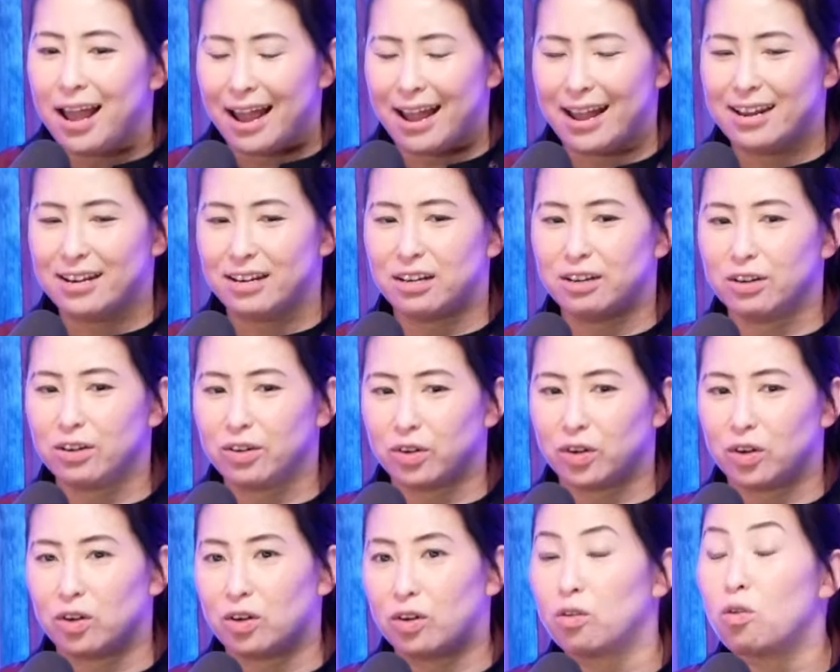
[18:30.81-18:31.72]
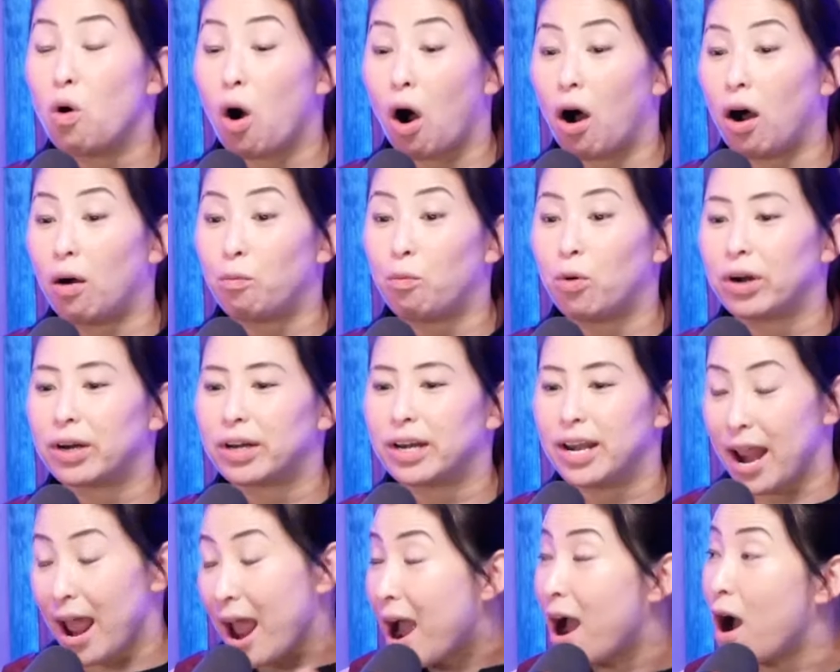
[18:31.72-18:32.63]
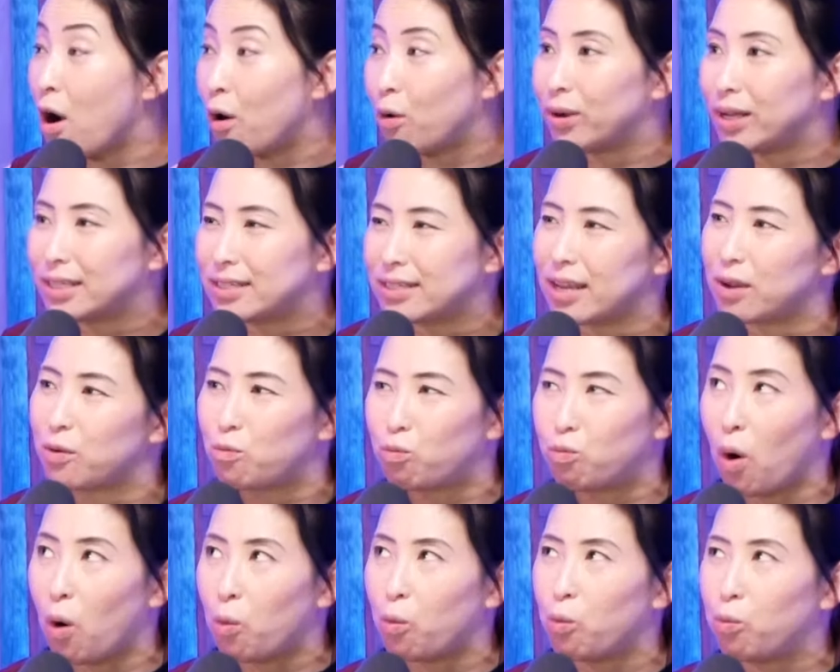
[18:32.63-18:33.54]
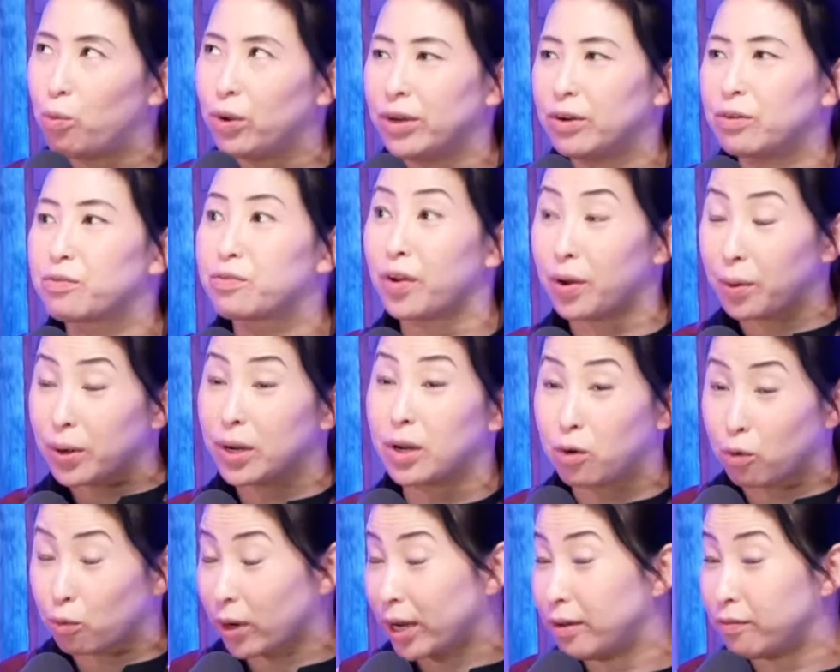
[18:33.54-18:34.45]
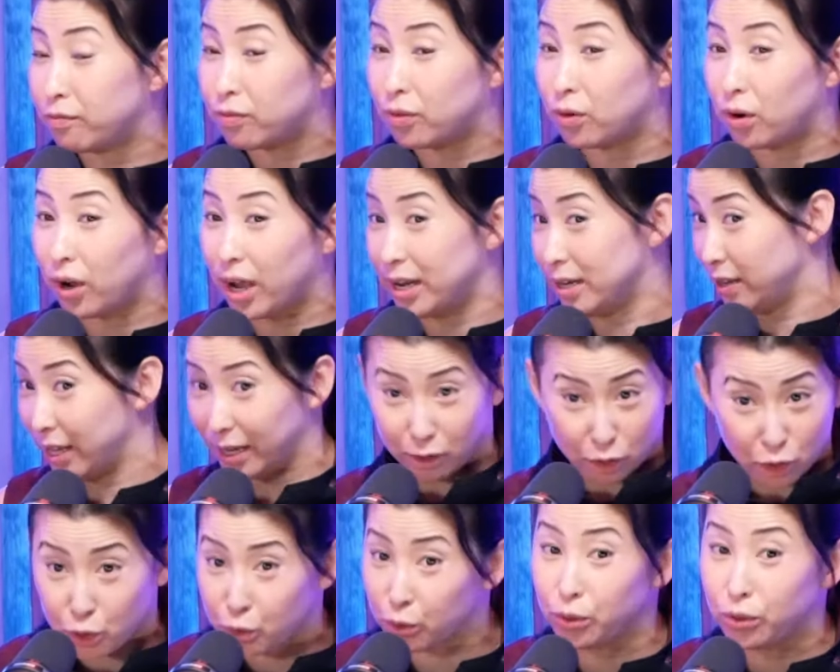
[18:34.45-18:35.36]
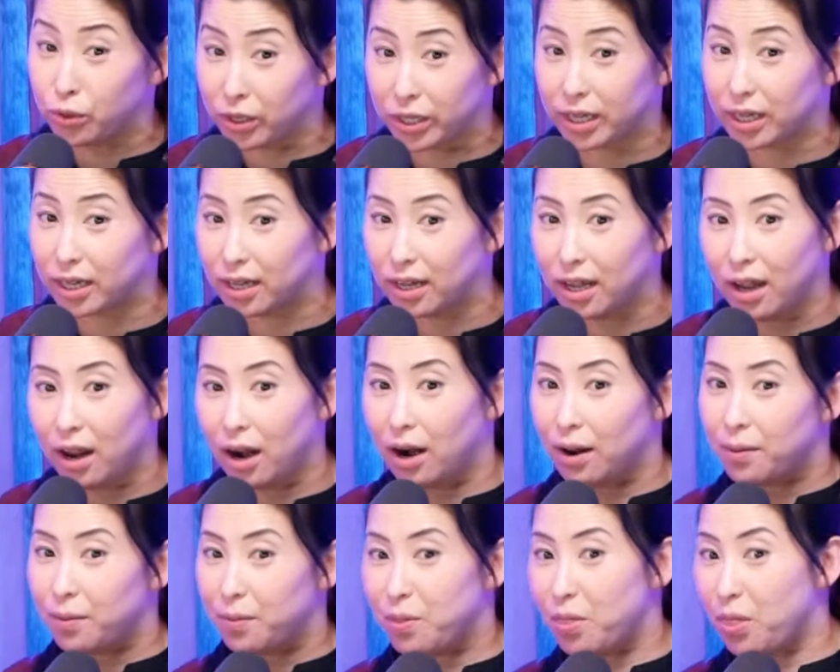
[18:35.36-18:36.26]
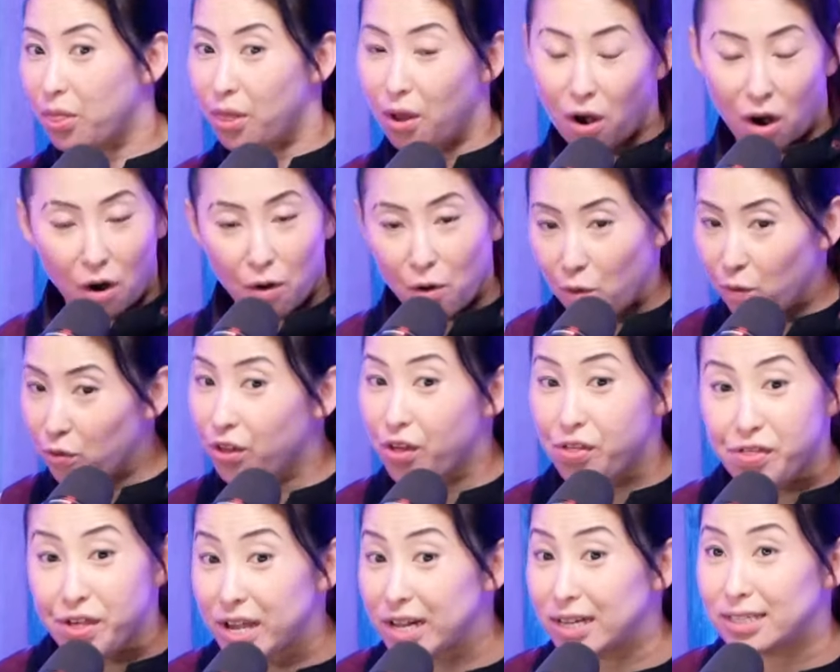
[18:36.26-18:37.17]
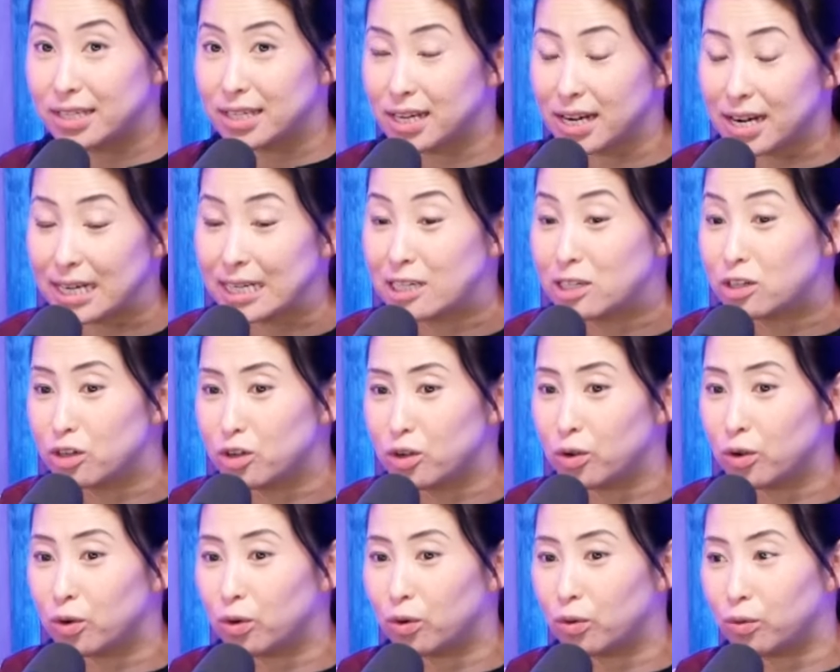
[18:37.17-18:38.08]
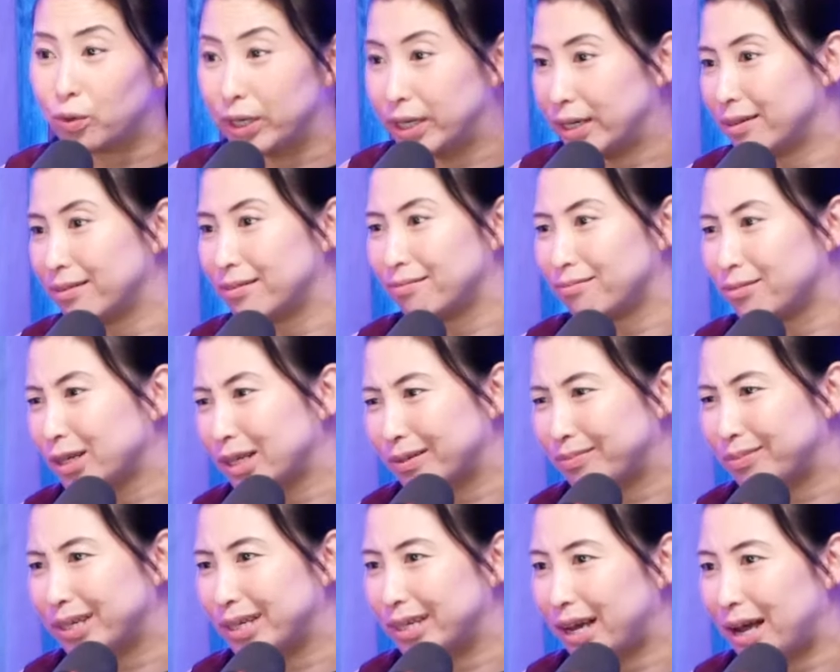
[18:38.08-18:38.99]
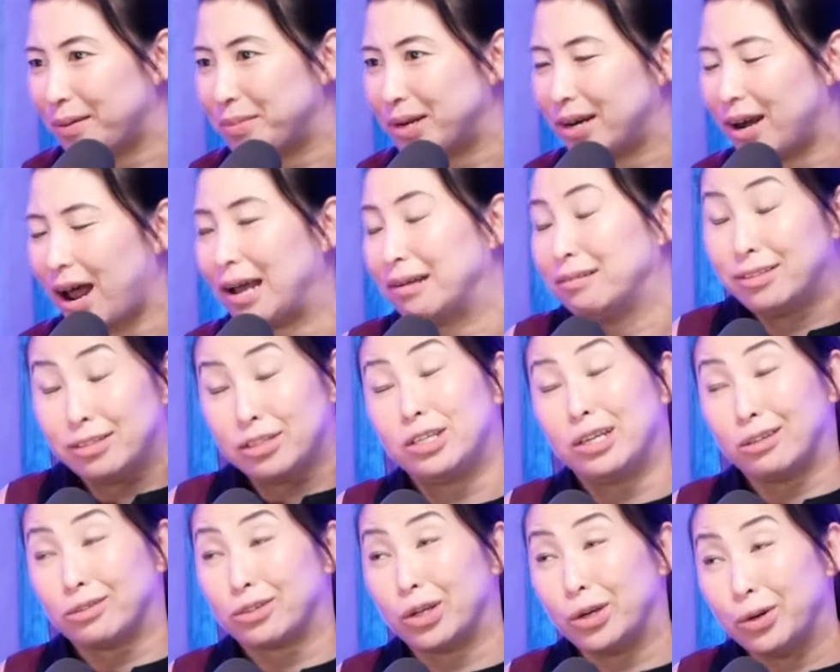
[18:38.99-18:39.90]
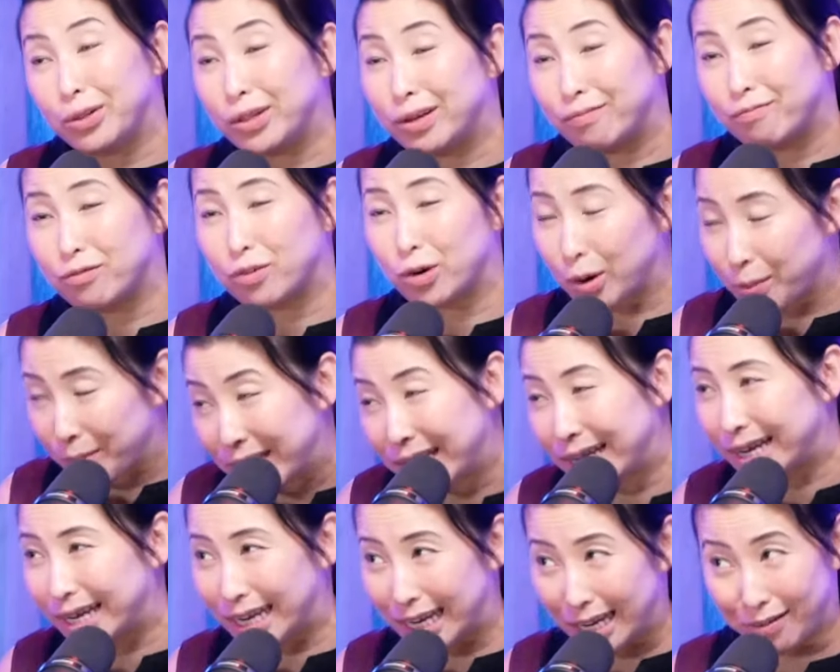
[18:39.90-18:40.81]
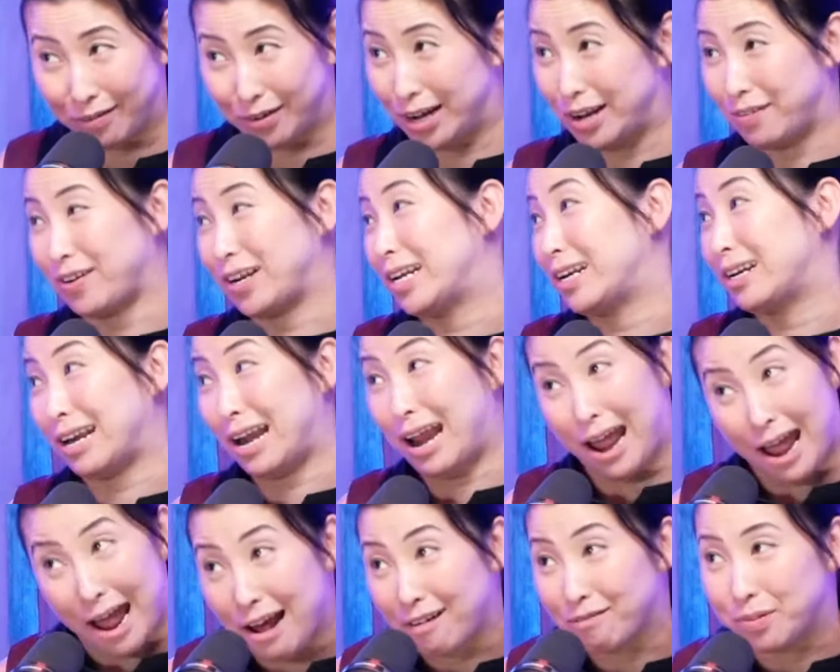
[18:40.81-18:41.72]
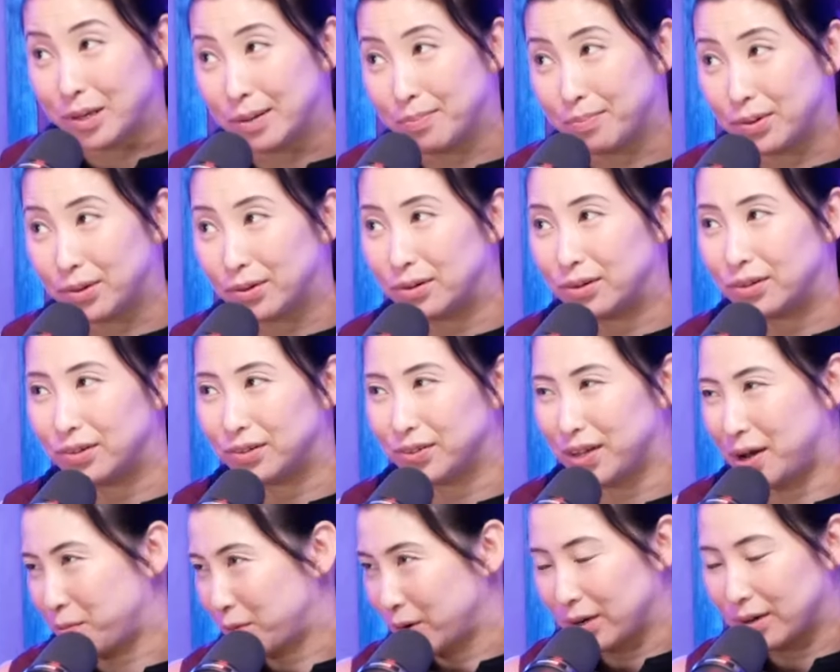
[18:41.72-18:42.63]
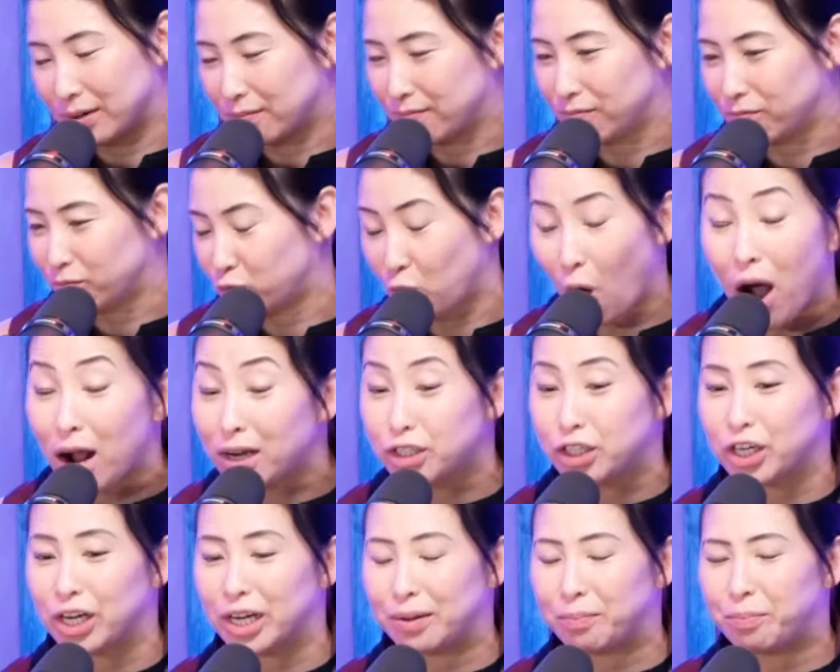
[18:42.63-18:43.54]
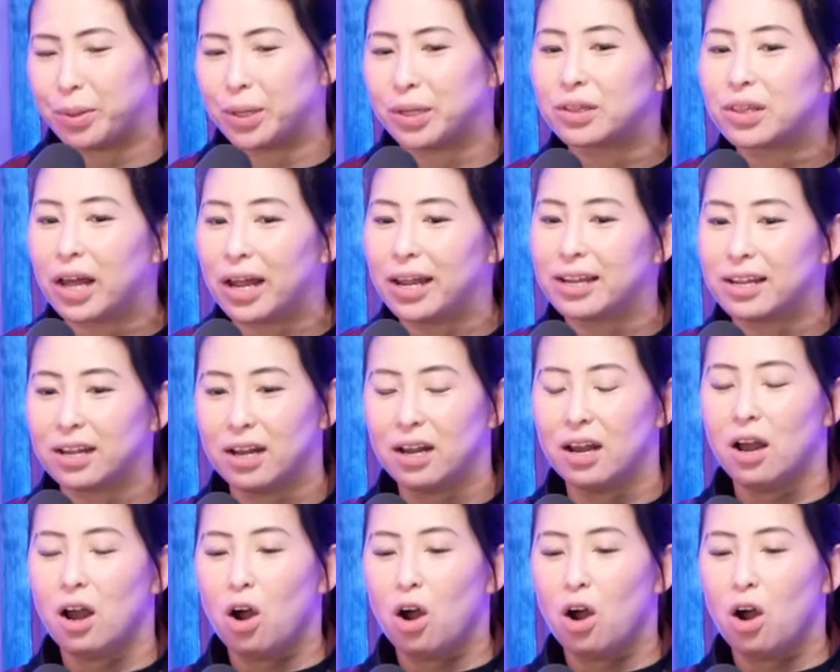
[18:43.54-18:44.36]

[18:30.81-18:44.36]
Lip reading: And now it's like, well, we are very grateful, and like truly the things that I do wouldn't really be, I mean, I'd still do them for me even if I didn't have people that were watching, but like